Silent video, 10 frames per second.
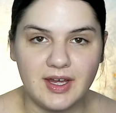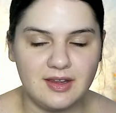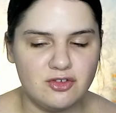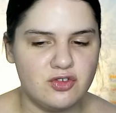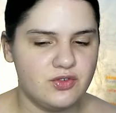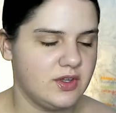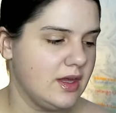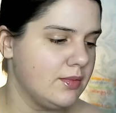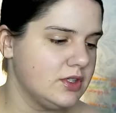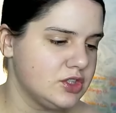Let's just see,
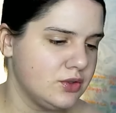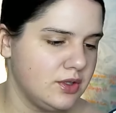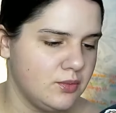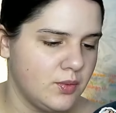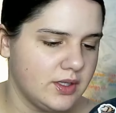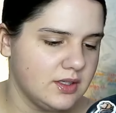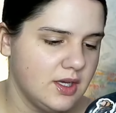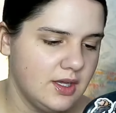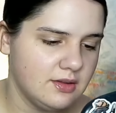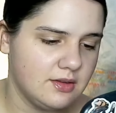I'm gonna show you what
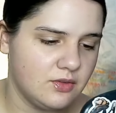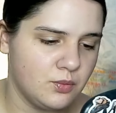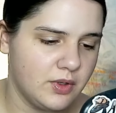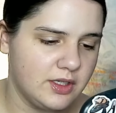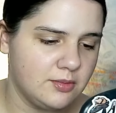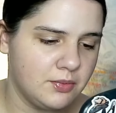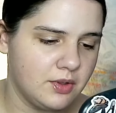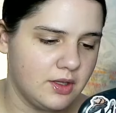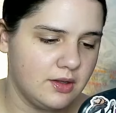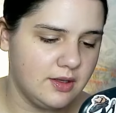this will end up
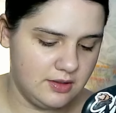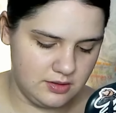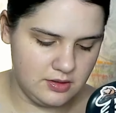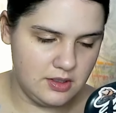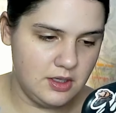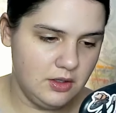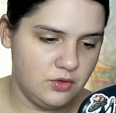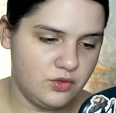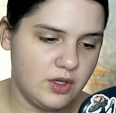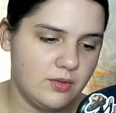looking like.
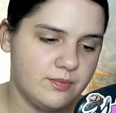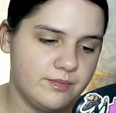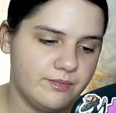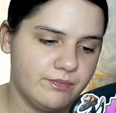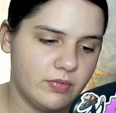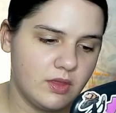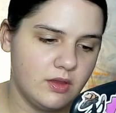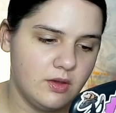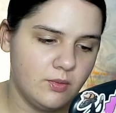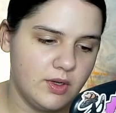So
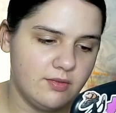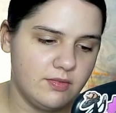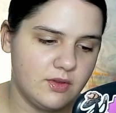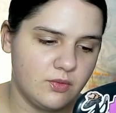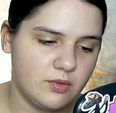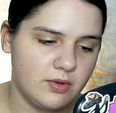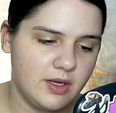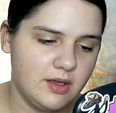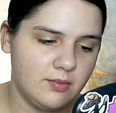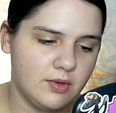we have this one,
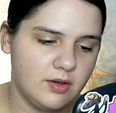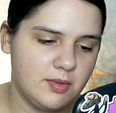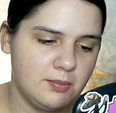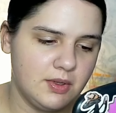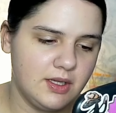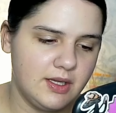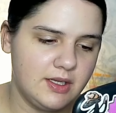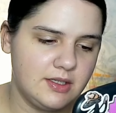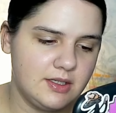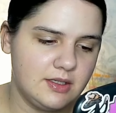right? We're gonna be
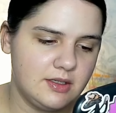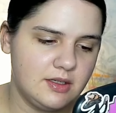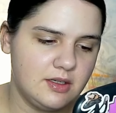blending.